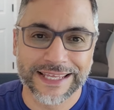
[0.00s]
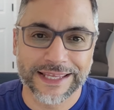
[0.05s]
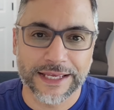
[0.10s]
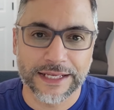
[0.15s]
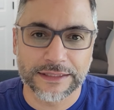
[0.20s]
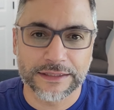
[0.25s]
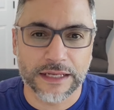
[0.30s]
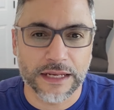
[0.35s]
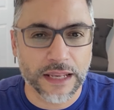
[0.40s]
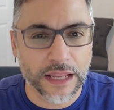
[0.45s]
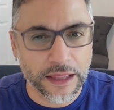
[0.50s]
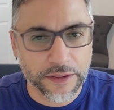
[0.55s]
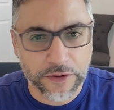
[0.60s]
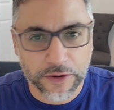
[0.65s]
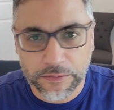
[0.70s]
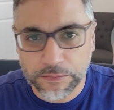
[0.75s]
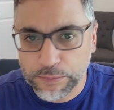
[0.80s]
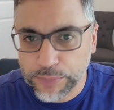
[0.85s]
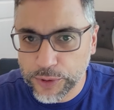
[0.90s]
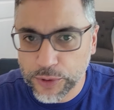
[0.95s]
It's
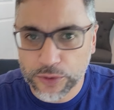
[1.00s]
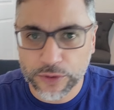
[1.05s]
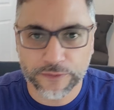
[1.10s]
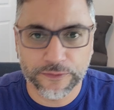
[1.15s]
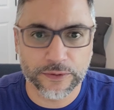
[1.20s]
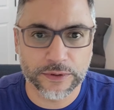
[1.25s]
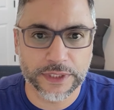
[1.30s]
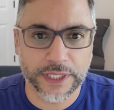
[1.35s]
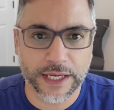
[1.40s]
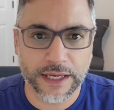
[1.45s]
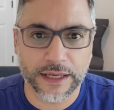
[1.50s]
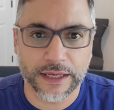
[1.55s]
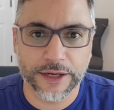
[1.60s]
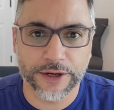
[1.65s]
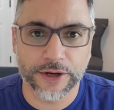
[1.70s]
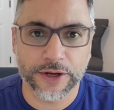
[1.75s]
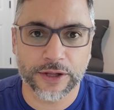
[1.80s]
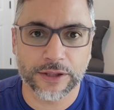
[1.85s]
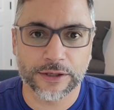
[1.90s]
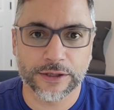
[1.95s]
another beautiful day here
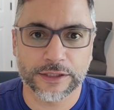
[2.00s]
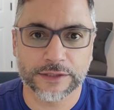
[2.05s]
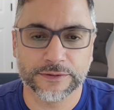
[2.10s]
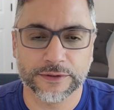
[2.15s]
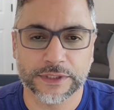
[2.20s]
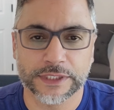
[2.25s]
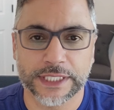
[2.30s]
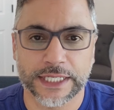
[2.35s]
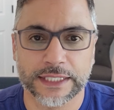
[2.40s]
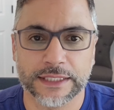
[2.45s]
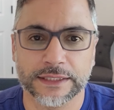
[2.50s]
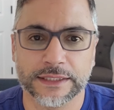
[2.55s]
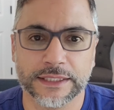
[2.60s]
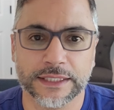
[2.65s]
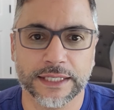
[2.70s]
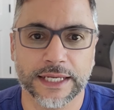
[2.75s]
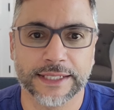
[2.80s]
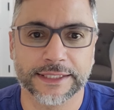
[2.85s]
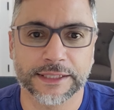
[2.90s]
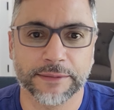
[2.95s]
in Clarksville,
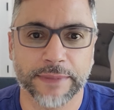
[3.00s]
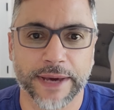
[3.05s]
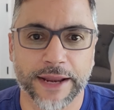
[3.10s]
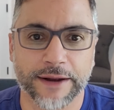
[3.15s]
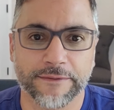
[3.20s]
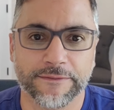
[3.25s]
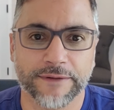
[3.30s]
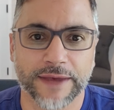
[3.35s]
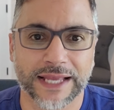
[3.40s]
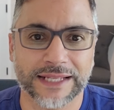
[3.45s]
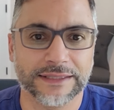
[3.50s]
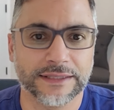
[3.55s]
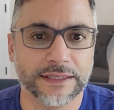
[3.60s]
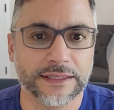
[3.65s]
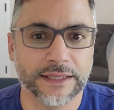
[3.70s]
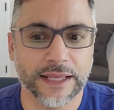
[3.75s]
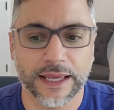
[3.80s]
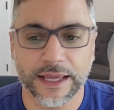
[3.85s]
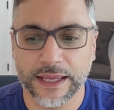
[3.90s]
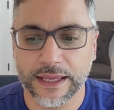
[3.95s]
Tennessee. As a matter of fact,
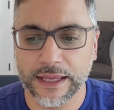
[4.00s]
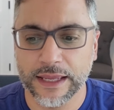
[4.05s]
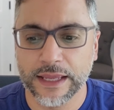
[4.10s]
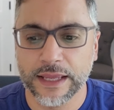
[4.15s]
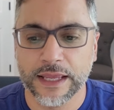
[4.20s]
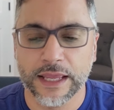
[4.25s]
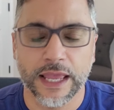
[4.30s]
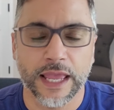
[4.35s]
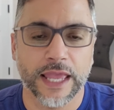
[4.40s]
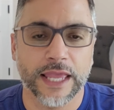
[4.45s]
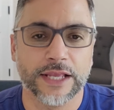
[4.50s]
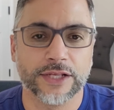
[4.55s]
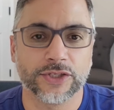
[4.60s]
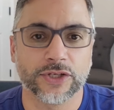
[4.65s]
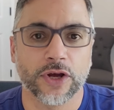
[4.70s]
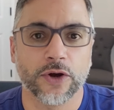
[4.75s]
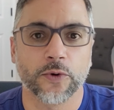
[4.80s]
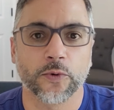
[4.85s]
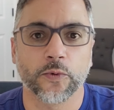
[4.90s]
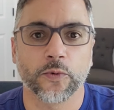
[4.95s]
today is
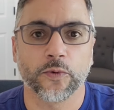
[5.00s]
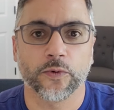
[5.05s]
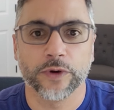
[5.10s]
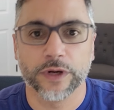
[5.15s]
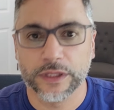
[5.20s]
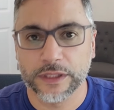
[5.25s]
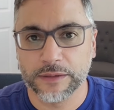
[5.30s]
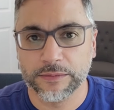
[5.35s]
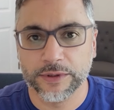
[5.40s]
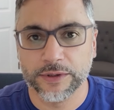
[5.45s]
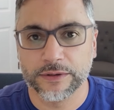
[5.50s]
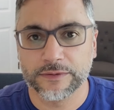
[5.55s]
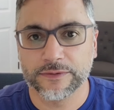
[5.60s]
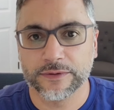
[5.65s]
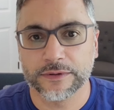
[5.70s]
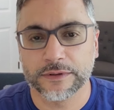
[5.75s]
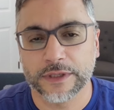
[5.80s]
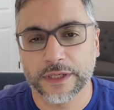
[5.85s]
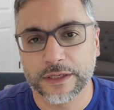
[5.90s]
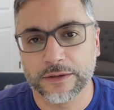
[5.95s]
really
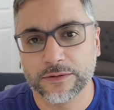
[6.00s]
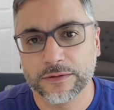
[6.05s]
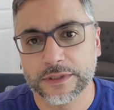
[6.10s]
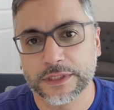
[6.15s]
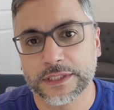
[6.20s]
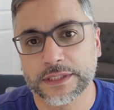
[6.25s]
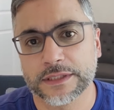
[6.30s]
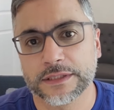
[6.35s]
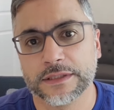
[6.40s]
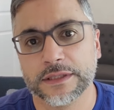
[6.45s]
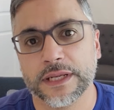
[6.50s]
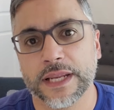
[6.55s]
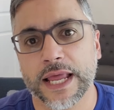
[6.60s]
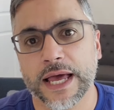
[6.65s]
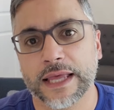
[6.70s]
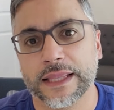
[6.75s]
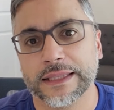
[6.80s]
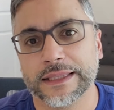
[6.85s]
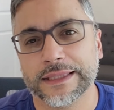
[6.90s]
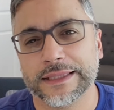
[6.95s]
beautiful. It was
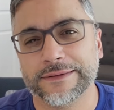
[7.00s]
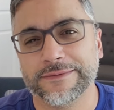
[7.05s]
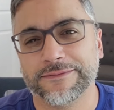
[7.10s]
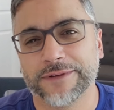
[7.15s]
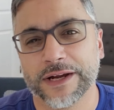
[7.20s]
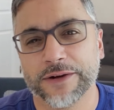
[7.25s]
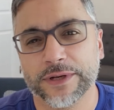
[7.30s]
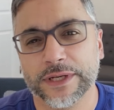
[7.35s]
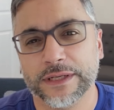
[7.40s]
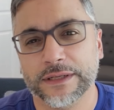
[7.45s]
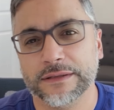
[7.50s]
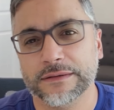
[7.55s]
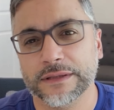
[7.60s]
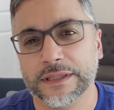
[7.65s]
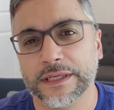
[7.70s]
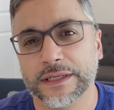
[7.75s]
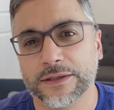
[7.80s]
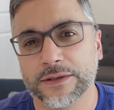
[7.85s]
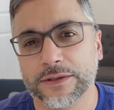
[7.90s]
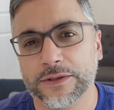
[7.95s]
not very
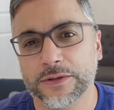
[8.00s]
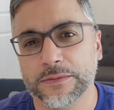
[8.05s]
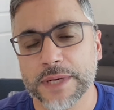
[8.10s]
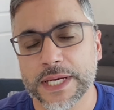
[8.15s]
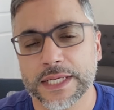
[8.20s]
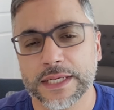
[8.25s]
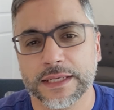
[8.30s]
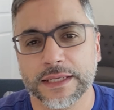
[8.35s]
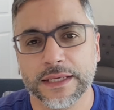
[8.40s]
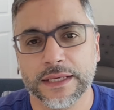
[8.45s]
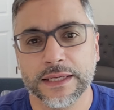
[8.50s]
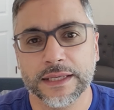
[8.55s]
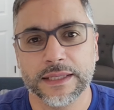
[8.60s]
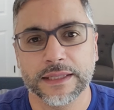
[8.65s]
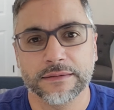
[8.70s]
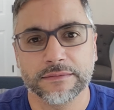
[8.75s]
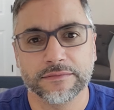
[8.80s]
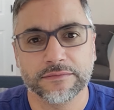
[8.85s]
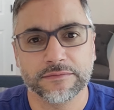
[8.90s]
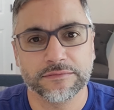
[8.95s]
little
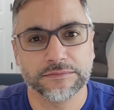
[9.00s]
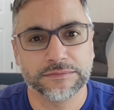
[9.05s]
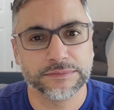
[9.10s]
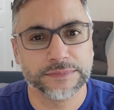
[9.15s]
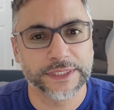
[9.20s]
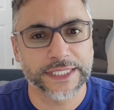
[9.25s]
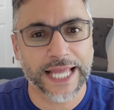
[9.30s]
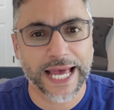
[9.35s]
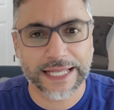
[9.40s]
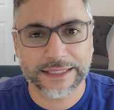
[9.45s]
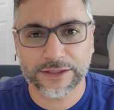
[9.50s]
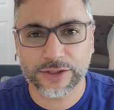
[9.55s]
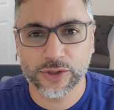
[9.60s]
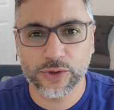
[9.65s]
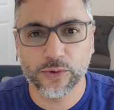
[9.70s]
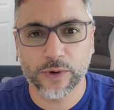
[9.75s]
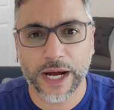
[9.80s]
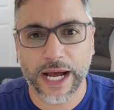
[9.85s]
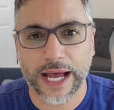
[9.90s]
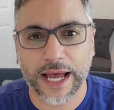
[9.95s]
humidity, not
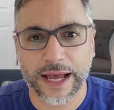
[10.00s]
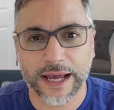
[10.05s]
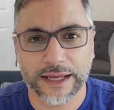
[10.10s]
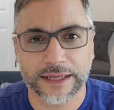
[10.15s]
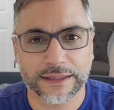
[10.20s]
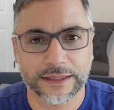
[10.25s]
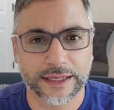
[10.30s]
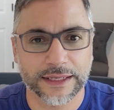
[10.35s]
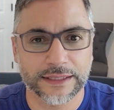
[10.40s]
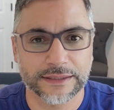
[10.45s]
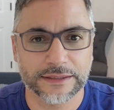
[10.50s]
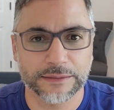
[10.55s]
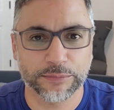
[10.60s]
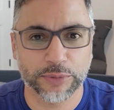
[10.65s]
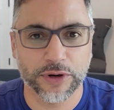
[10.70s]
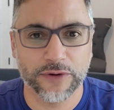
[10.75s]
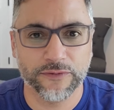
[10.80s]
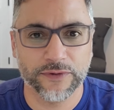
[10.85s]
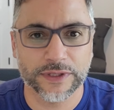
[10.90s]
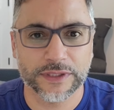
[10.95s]
too hot. Like, it's a
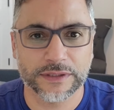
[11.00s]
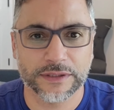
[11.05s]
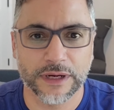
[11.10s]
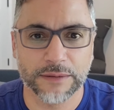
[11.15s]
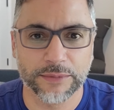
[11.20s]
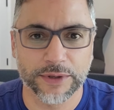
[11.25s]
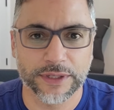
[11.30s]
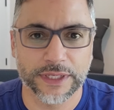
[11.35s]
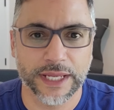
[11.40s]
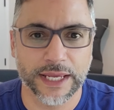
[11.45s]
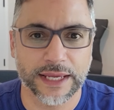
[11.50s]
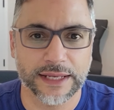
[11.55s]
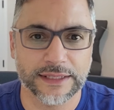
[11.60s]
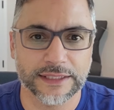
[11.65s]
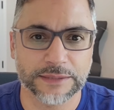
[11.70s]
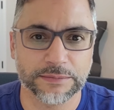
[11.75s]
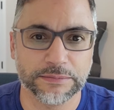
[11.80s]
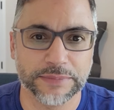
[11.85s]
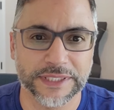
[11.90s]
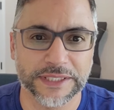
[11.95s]
perfect summer day
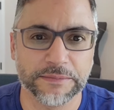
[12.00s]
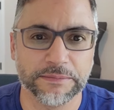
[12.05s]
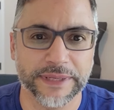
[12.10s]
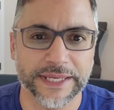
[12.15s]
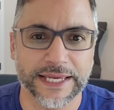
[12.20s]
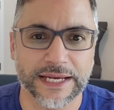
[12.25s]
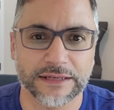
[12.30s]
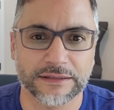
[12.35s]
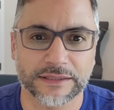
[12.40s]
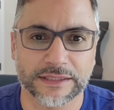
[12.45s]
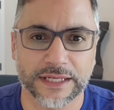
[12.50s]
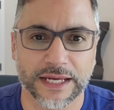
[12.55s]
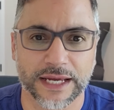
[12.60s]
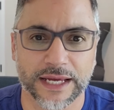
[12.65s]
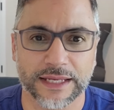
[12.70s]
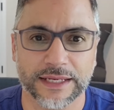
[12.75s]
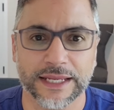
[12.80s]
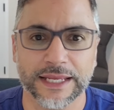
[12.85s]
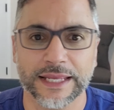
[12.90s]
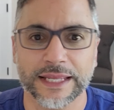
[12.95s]
to be
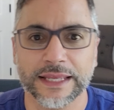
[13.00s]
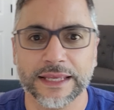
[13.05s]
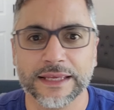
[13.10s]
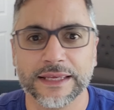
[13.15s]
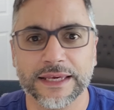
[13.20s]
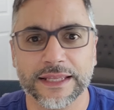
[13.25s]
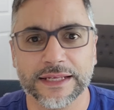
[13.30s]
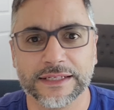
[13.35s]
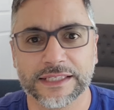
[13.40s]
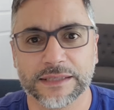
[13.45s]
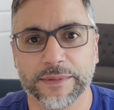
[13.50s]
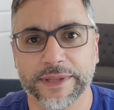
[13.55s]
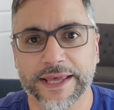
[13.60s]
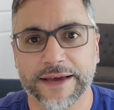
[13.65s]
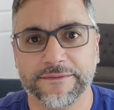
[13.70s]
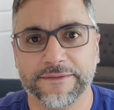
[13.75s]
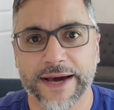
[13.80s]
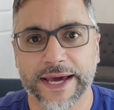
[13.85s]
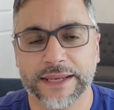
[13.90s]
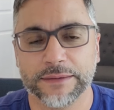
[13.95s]
outside getting some of
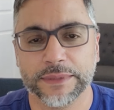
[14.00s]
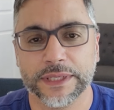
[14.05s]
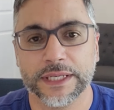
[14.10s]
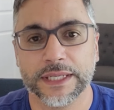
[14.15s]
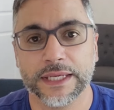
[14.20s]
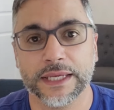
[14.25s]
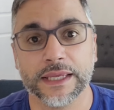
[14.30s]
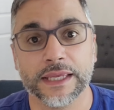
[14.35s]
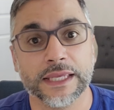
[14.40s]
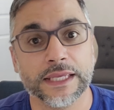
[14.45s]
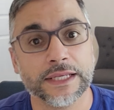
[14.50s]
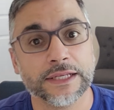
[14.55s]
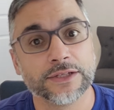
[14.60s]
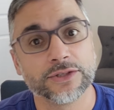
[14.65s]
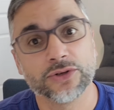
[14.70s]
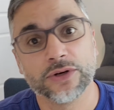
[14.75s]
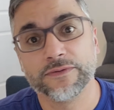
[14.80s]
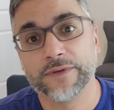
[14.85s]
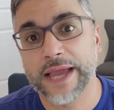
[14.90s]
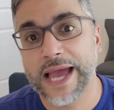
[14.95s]
that vitamin D.
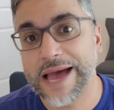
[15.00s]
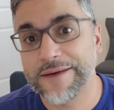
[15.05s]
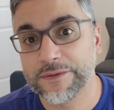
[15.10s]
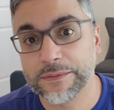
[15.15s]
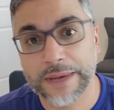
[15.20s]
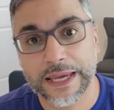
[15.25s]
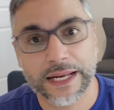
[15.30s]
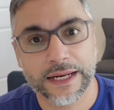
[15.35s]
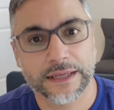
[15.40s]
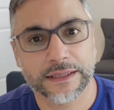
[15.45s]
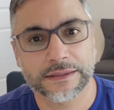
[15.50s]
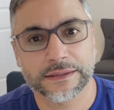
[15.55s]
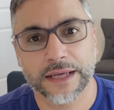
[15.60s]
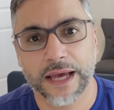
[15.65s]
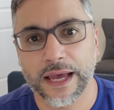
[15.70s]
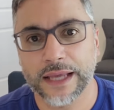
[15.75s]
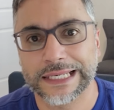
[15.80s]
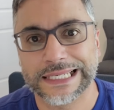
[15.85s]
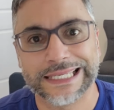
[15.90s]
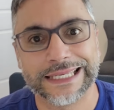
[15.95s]
So if you haven't made it
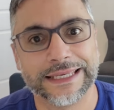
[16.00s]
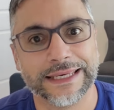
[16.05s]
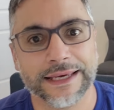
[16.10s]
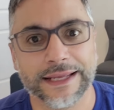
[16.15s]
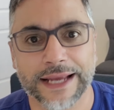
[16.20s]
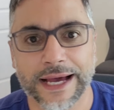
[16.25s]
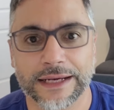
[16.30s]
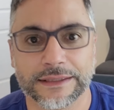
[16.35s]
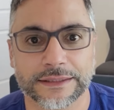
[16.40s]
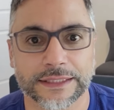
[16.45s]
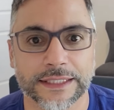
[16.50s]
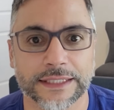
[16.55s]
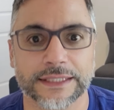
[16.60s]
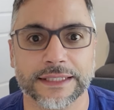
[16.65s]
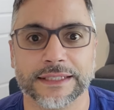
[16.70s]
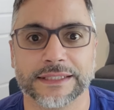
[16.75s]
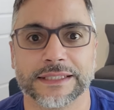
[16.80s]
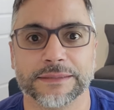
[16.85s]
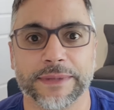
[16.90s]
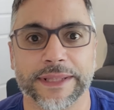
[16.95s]
outside, get out there,
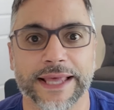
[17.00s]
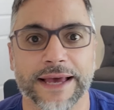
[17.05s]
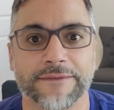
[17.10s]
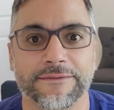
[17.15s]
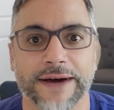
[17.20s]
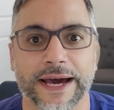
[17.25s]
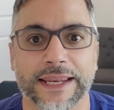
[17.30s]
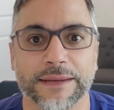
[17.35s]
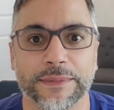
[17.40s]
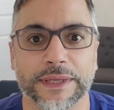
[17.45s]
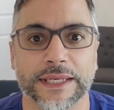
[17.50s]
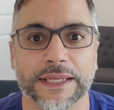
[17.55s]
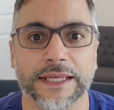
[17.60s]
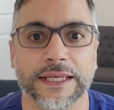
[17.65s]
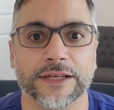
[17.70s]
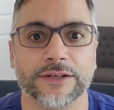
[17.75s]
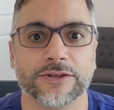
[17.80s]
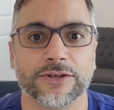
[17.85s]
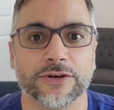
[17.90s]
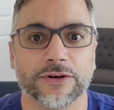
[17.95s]
get some of that vitamin
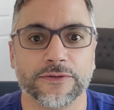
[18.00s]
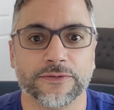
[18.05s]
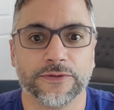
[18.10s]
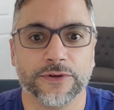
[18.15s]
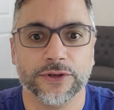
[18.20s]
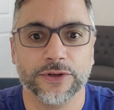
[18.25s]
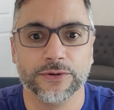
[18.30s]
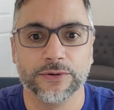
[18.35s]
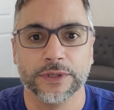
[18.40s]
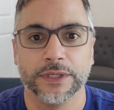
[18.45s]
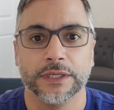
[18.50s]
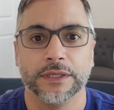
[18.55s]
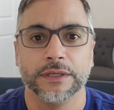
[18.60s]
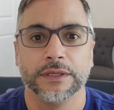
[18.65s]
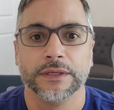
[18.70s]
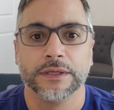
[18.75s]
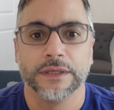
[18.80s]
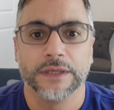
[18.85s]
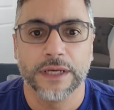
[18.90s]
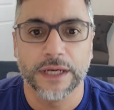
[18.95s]
D. It's good for you.
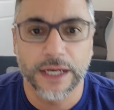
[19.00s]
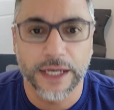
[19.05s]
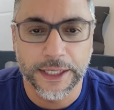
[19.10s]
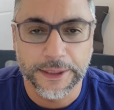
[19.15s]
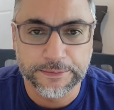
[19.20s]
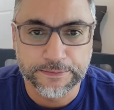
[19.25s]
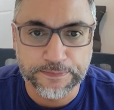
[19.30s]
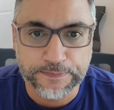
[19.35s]
I